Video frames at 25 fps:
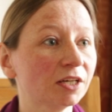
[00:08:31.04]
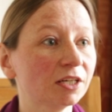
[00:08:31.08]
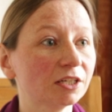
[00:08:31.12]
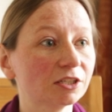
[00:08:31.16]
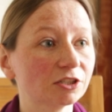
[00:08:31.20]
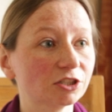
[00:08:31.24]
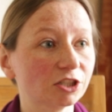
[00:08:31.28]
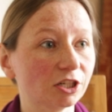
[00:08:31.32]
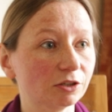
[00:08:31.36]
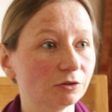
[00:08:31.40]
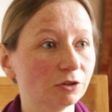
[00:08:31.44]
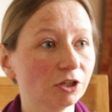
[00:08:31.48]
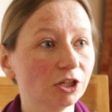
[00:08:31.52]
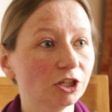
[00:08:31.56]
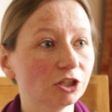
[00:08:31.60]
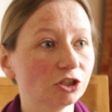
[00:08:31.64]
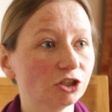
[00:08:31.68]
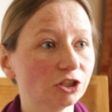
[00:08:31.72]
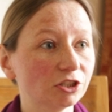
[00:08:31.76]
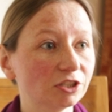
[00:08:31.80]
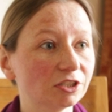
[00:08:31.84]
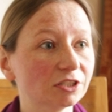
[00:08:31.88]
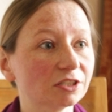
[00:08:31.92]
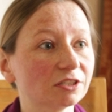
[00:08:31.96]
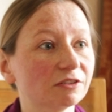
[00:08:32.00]
So
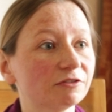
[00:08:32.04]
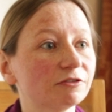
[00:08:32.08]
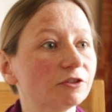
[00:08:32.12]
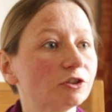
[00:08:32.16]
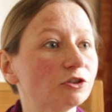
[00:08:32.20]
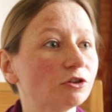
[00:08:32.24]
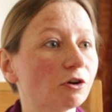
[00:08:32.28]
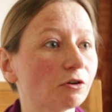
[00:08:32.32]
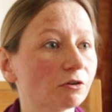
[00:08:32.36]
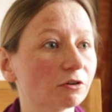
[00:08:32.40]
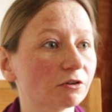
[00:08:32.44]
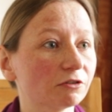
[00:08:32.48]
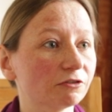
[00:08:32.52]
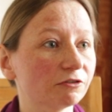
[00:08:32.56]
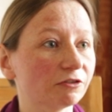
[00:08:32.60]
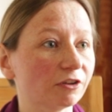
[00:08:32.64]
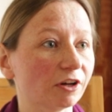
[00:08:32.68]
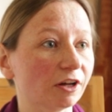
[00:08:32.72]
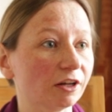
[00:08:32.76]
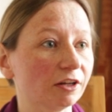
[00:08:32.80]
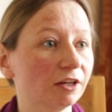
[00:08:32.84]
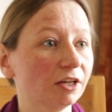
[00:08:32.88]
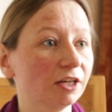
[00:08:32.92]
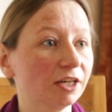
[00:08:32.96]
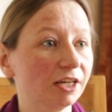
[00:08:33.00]
just as a
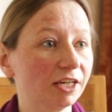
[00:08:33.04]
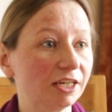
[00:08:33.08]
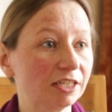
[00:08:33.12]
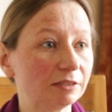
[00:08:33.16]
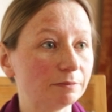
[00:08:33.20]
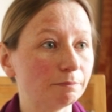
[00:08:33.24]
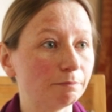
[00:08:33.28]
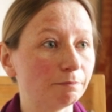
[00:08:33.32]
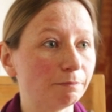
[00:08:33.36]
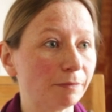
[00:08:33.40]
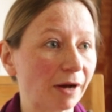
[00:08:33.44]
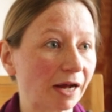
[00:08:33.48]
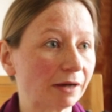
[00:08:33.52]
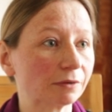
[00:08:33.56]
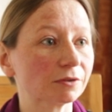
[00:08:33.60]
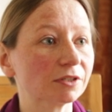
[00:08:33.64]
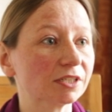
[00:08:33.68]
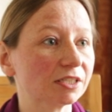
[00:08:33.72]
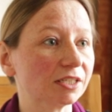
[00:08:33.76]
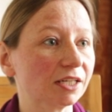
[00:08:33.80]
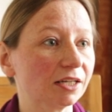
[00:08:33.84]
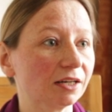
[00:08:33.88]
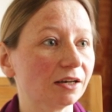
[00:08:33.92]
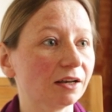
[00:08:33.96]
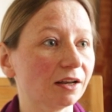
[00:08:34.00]
photographer is
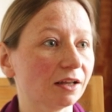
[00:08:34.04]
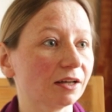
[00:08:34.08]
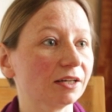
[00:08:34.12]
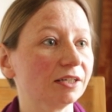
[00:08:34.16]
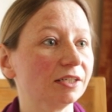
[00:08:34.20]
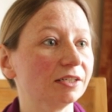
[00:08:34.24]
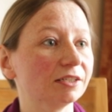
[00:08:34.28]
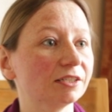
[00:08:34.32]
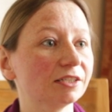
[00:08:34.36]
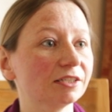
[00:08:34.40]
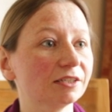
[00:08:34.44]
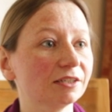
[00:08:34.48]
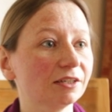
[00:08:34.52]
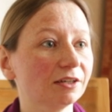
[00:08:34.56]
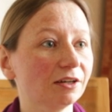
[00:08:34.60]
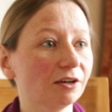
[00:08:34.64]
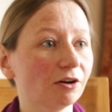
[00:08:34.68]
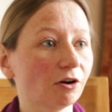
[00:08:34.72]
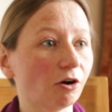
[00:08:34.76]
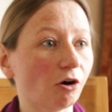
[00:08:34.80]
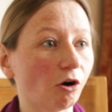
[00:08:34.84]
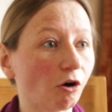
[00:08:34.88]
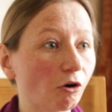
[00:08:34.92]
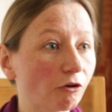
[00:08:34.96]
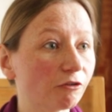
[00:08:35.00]
bouncing light
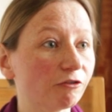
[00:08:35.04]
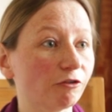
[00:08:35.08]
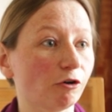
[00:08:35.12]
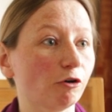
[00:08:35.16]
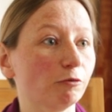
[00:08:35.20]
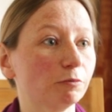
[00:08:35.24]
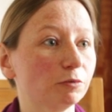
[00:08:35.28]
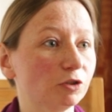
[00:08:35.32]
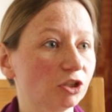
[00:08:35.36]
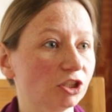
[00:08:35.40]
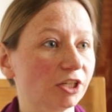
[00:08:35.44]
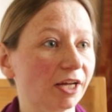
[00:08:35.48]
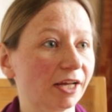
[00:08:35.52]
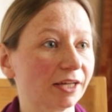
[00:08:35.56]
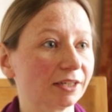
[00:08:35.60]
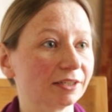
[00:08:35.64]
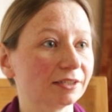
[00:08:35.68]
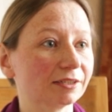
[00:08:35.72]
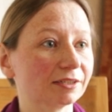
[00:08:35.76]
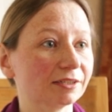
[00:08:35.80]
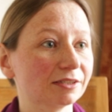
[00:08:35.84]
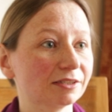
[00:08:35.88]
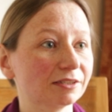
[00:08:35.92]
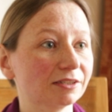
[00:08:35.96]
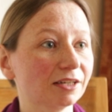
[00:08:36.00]
off
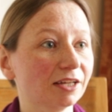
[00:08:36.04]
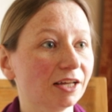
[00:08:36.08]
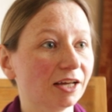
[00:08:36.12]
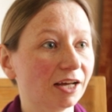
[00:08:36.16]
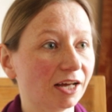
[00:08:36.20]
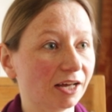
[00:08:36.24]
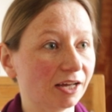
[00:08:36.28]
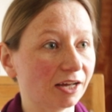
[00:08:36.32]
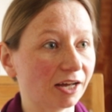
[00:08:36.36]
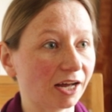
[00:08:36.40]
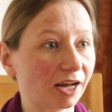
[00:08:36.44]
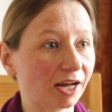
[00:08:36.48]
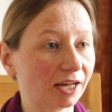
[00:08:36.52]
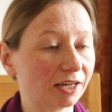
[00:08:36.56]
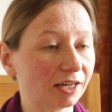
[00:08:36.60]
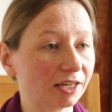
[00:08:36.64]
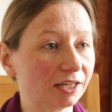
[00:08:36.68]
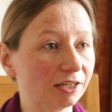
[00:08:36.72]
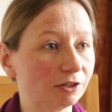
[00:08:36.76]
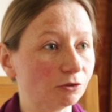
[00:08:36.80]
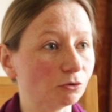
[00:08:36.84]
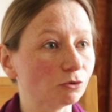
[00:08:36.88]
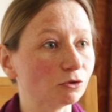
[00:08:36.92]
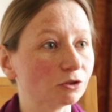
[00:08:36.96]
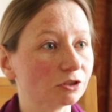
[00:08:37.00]
objects Uh,
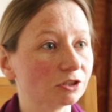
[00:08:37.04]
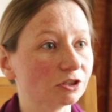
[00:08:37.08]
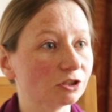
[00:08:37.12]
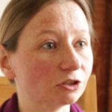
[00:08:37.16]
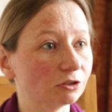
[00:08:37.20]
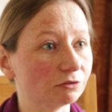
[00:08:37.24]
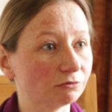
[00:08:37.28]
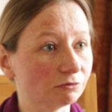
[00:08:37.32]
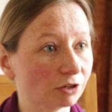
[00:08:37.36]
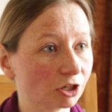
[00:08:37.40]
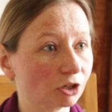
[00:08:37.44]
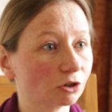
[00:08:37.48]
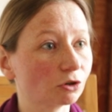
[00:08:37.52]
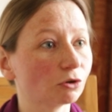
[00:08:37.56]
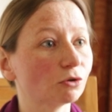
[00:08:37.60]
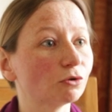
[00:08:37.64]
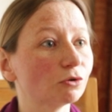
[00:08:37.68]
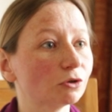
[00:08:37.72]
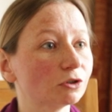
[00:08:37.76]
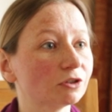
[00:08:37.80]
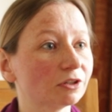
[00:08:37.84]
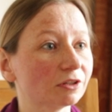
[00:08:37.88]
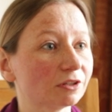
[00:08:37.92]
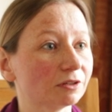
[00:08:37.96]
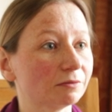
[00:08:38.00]
in order to
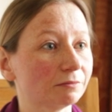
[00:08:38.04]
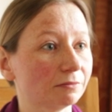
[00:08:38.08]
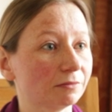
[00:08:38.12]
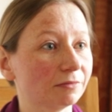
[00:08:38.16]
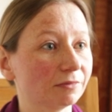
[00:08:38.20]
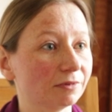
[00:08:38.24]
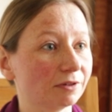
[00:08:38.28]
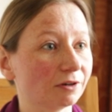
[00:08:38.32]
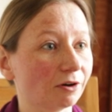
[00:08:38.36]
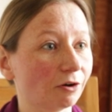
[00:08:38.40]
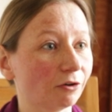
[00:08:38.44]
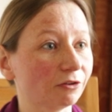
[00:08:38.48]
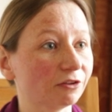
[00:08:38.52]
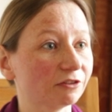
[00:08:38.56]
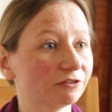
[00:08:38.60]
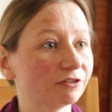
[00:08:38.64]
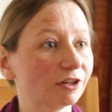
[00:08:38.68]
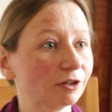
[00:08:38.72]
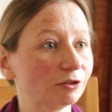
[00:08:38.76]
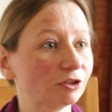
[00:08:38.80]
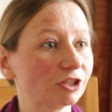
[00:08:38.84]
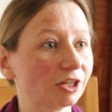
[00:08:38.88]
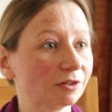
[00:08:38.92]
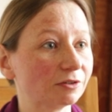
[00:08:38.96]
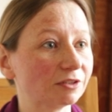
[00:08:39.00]
record them on the
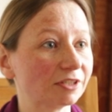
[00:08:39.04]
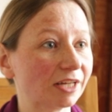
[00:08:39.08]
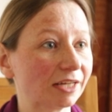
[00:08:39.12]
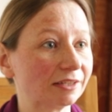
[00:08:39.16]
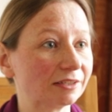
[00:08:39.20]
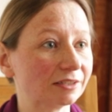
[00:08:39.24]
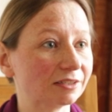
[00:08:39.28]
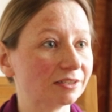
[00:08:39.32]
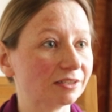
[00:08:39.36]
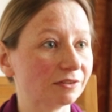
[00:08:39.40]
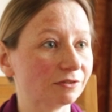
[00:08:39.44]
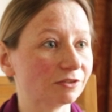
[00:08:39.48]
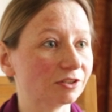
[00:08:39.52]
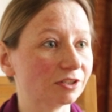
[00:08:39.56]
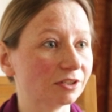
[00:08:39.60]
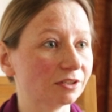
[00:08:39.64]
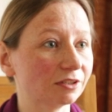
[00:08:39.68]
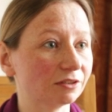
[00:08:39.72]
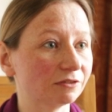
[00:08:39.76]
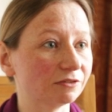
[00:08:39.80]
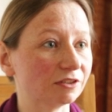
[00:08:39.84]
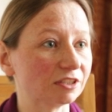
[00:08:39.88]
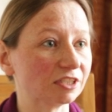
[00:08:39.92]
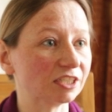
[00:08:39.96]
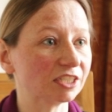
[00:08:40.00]
photosensitive
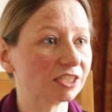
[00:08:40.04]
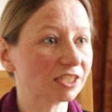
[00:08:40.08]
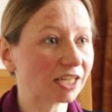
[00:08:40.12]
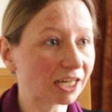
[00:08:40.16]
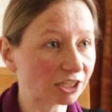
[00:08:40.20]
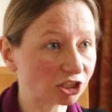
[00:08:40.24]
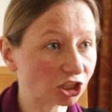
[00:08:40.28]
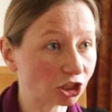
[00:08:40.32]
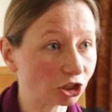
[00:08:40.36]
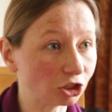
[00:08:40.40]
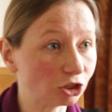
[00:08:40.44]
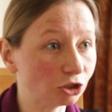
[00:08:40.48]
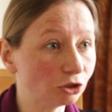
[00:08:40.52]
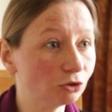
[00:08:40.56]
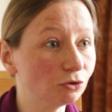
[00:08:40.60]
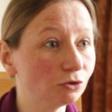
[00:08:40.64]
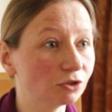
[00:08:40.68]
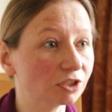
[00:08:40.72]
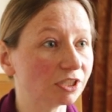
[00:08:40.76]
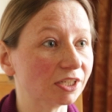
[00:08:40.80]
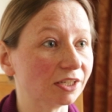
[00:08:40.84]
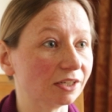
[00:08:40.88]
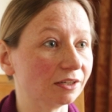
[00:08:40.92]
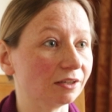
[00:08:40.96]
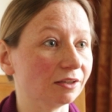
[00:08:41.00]
surface, and he's actually
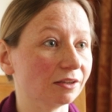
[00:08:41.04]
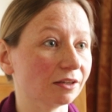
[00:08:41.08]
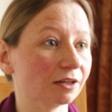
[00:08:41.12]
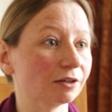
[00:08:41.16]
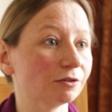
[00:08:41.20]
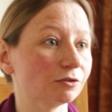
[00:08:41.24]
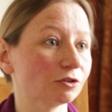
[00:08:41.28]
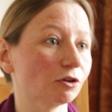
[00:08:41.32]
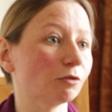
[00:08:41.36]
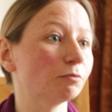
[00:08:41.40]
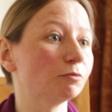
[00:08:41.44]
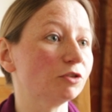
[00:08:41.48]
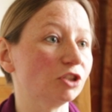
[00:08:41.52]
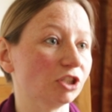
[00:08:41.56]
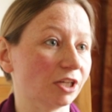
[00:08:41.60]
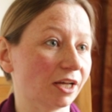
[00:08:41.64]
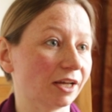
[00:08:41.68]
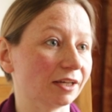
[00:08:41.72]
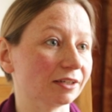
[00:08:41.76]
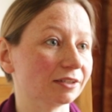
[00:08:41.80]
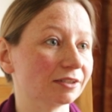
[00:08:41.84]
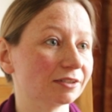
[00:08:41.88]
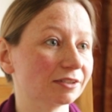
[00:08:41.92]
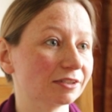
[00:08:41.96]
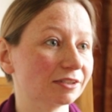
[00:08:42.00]
using those
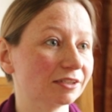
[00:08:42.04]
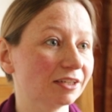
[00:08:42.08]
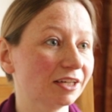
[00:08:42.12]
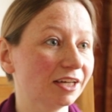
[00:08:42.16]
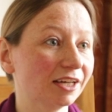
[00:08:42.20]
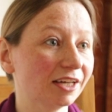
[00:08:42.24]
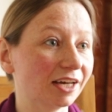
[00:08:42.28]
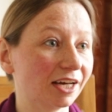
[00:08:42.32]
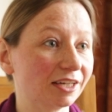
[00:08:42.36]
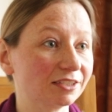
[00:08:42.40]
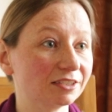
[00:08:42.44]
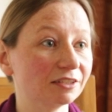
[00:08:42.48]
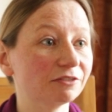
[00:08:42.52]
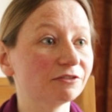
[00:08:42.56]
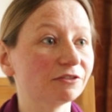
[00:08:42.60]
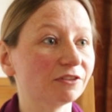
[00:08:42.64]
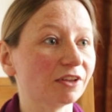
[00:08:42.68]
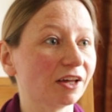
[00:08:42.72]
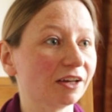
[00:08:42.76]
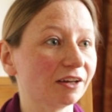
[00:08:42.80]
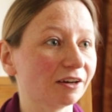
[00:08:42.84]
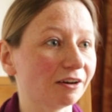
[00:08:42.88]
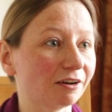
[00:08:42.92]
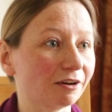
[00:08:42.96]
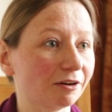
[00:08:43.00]
objects as if
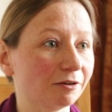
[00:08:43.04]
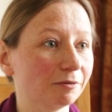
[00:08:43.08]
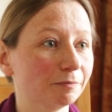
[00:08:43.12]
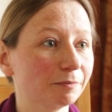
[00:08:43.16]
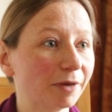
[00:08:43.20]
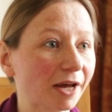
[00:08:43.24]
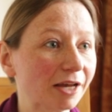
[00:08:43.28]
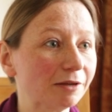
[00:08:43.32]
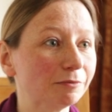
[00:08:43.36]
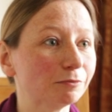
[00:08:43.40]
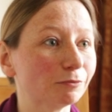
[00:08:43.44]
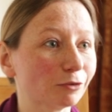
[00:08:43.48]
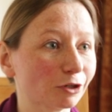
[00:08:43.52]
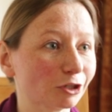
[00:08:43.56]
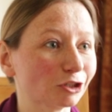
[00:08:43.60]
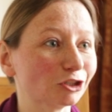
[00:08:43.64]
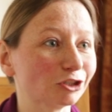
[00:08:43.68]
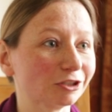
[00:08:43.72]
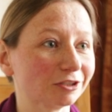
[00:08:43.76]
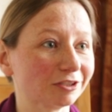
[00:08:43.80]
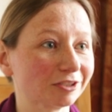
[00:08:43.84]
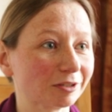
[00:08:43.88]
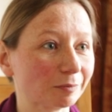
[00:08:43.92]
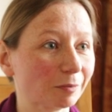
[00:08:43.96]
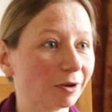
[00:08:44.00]
they are
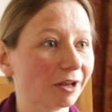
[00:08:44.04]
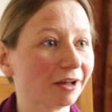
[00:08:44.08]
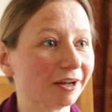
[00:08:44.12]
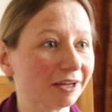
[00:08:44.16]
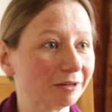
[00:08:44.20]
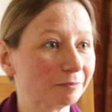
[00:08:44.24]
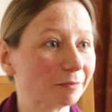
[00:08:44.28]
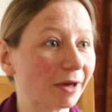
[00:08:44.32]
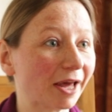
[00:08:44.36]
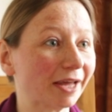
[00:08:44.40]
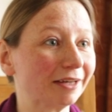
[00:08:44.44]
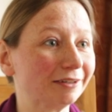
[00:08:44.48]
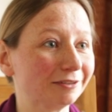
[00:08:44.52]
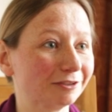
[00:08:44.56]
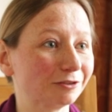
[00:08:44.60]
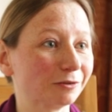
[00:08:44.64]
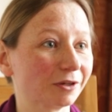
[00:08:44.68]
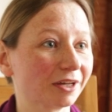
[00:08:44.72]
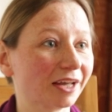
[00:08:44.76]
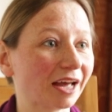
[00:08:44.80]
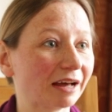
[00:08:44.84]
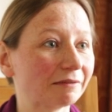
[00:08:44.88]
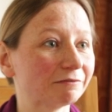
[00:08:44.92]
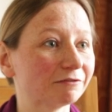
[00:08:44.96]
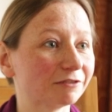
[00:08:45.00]
paintbrushes applying paint to a
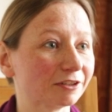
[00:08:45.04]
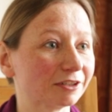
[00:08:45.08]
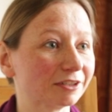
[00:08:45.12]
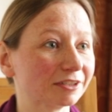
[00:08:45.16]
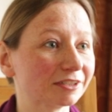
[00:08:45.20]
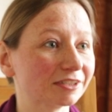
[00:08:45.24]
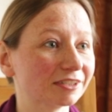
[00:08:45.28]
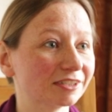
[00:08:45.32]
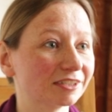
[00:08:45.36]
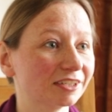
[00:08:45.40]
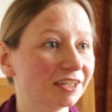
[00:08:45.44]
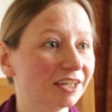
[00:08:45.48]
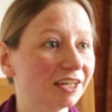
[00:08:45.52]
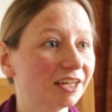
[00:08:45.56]
canvas.